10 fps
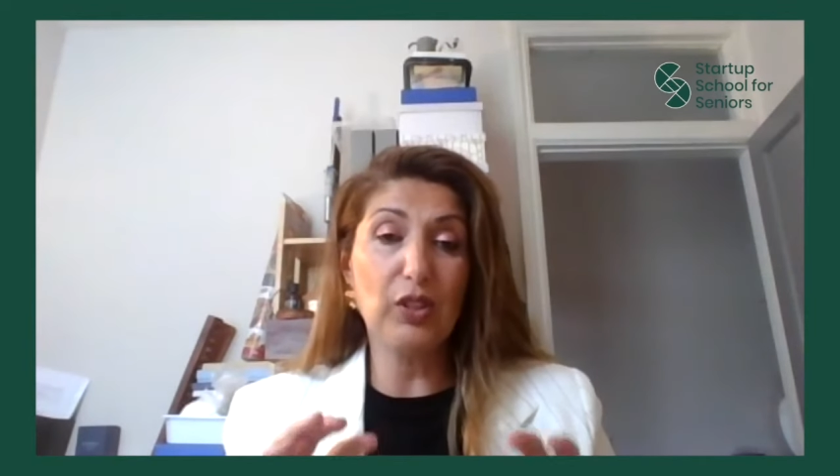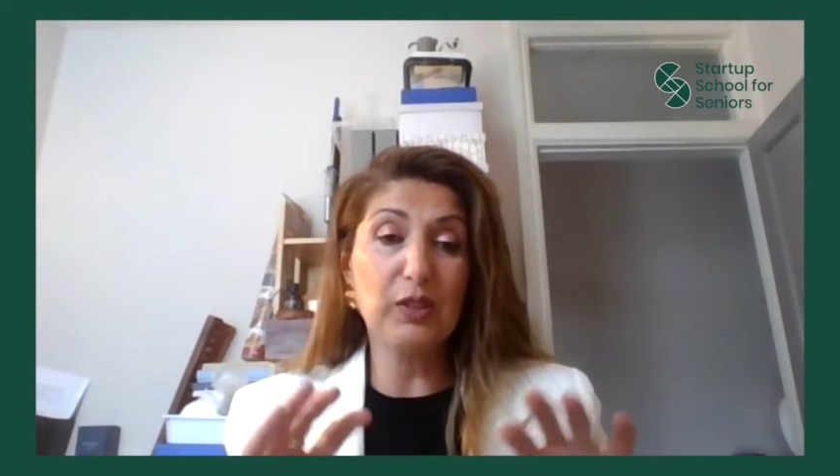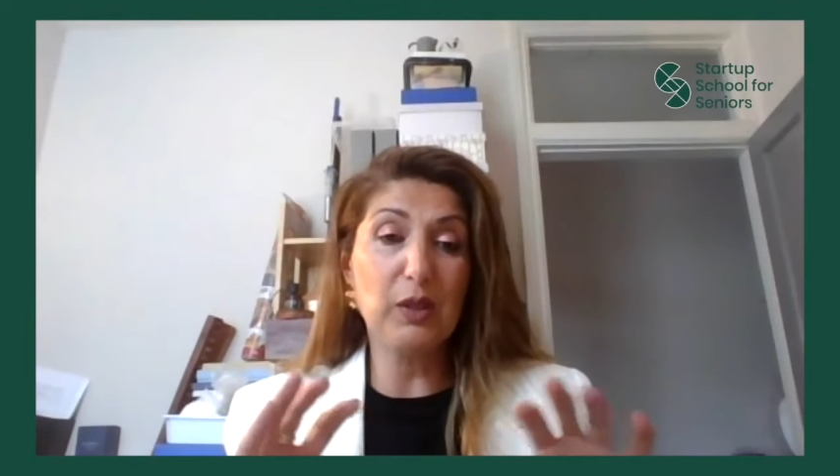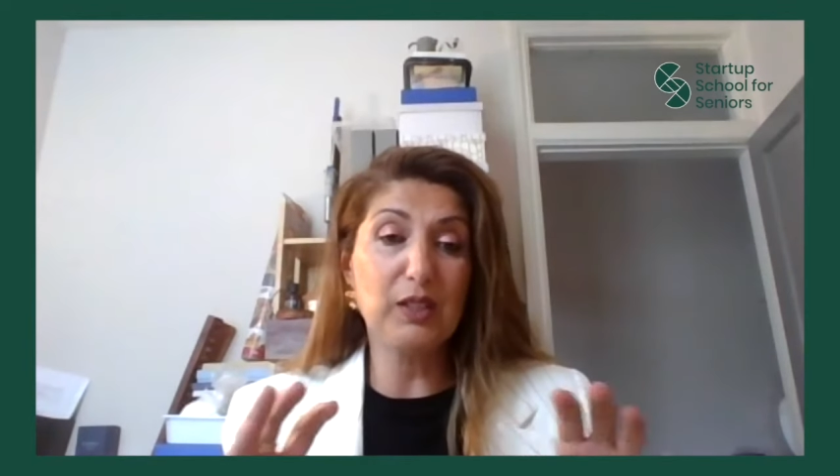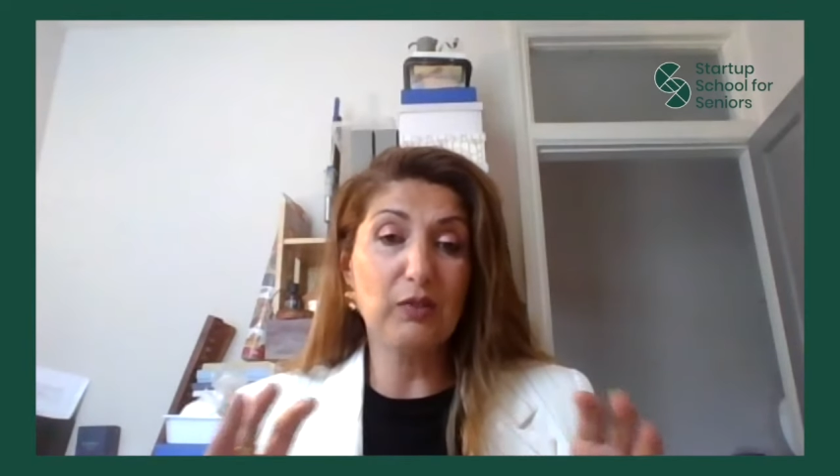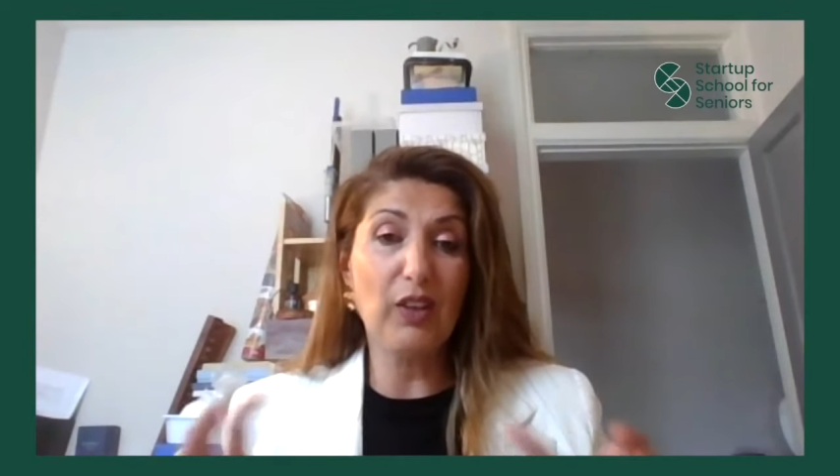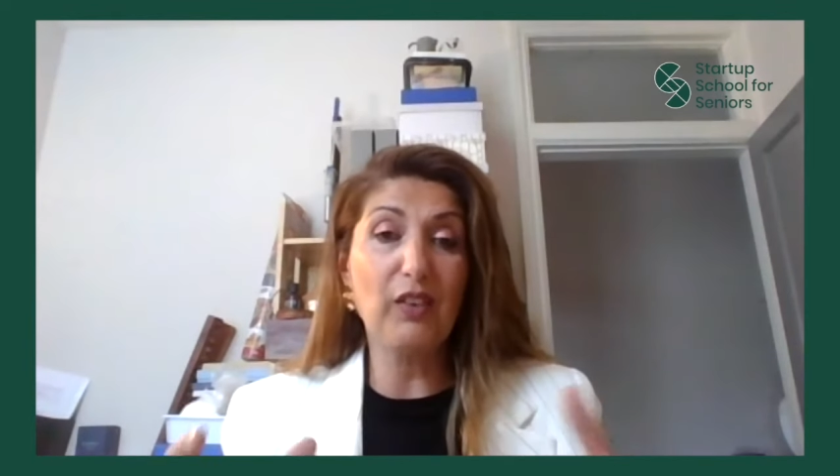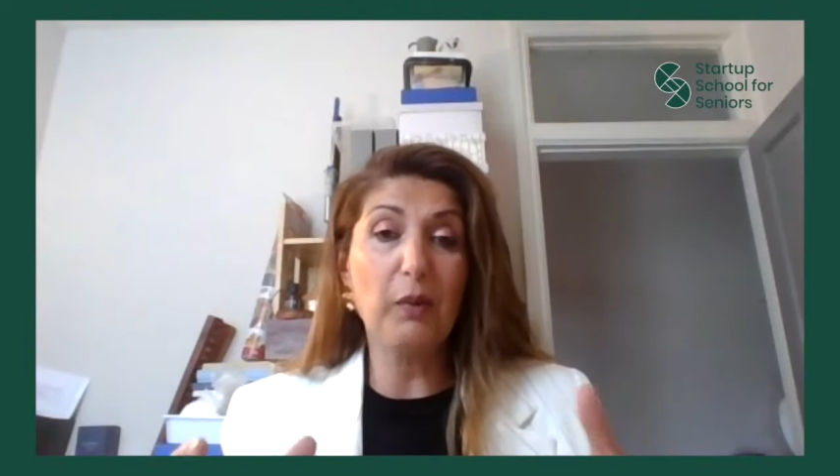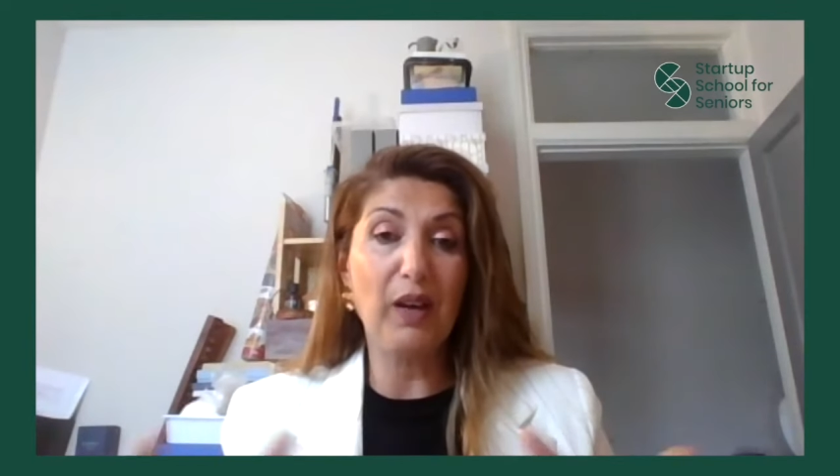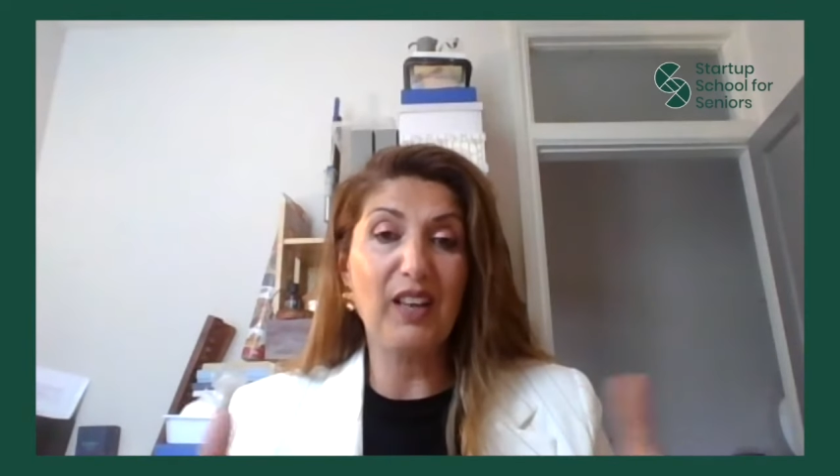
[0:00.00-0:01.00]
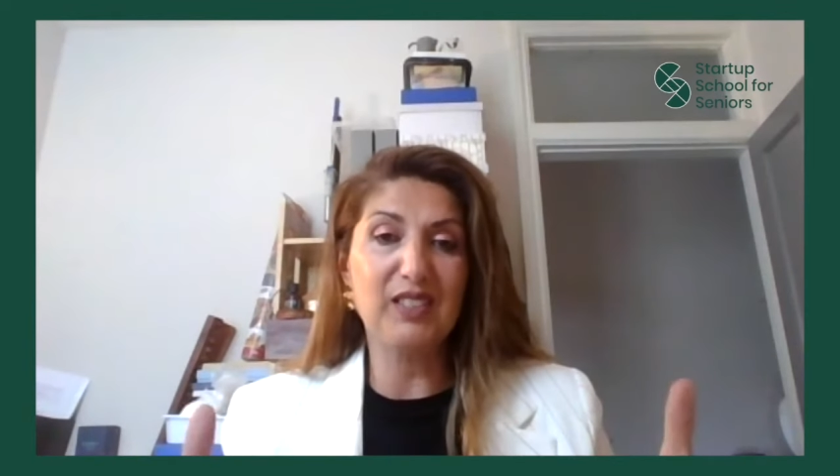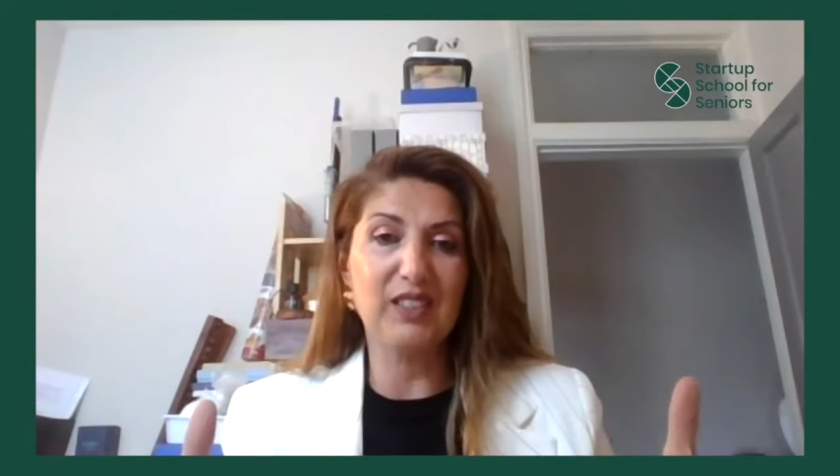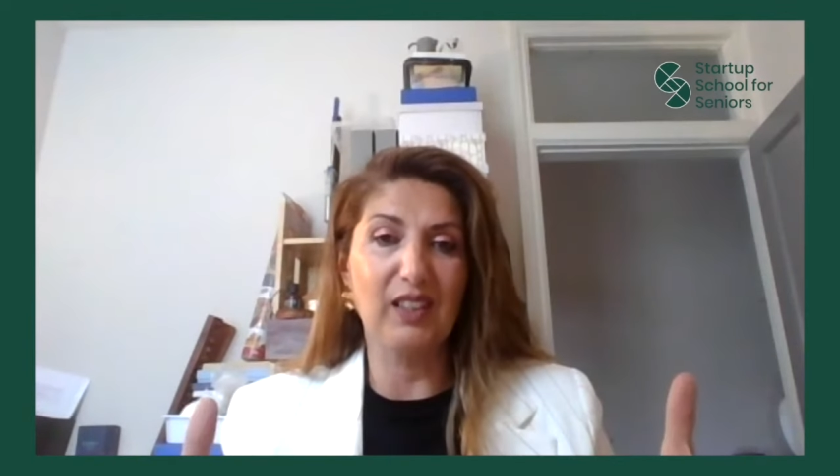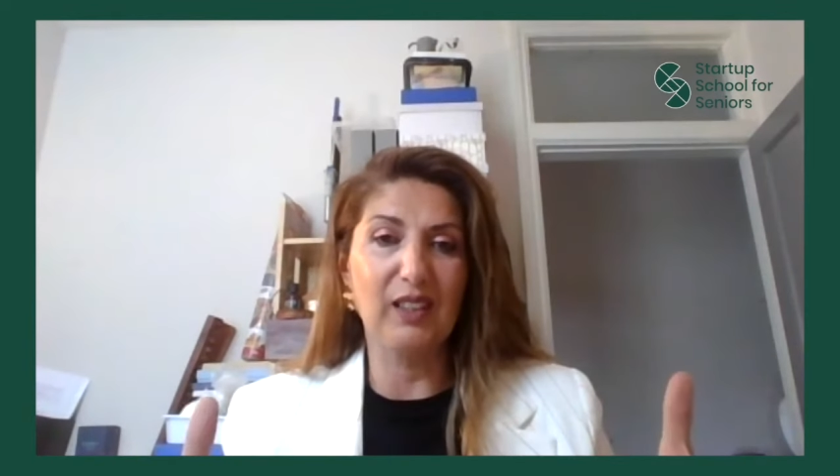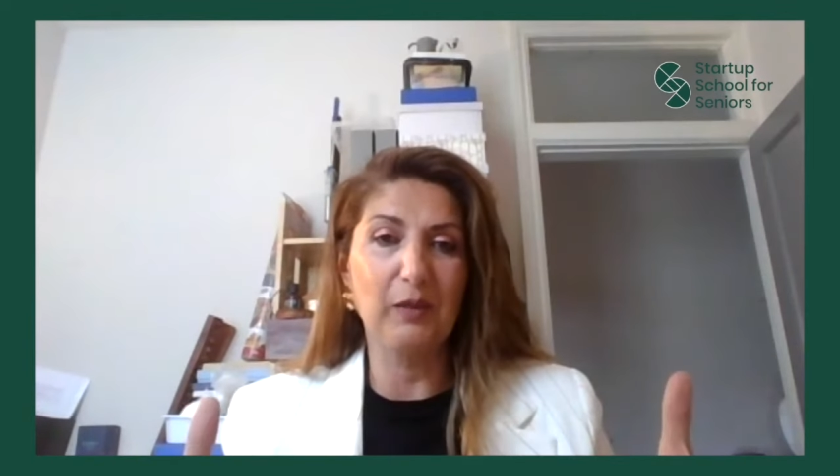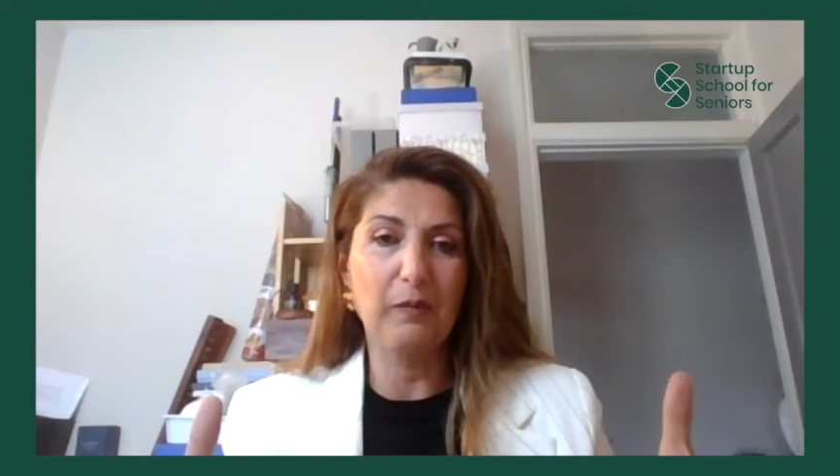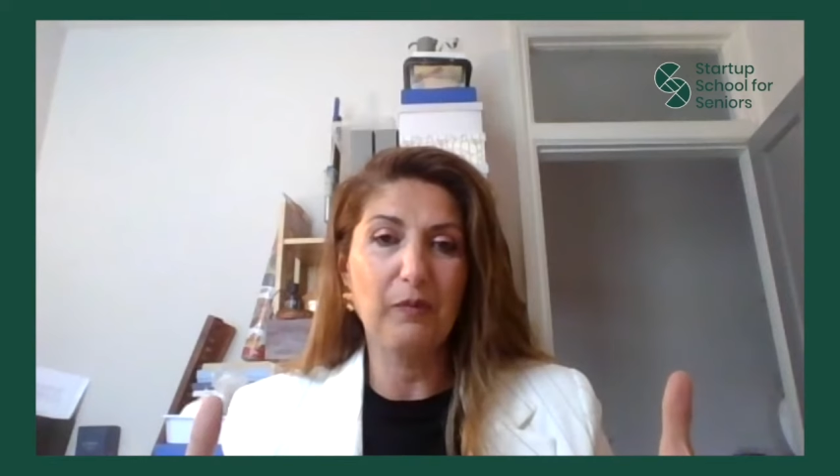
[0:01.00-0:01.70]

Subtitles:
it's a very personal.